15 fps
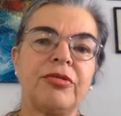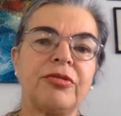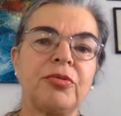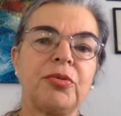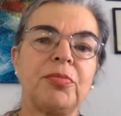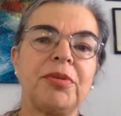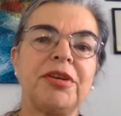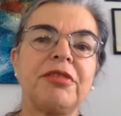
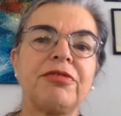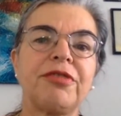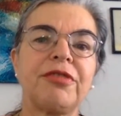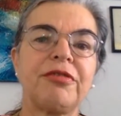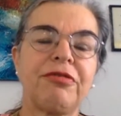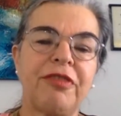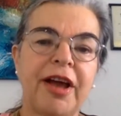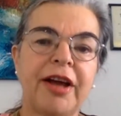There would be
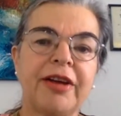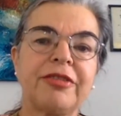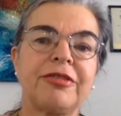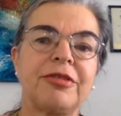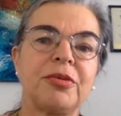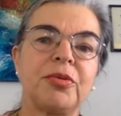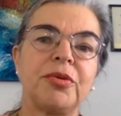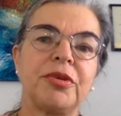different
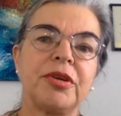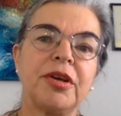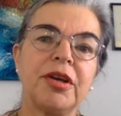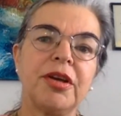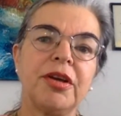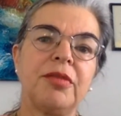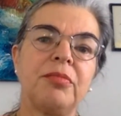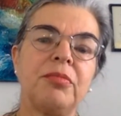facts that would
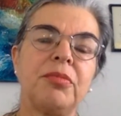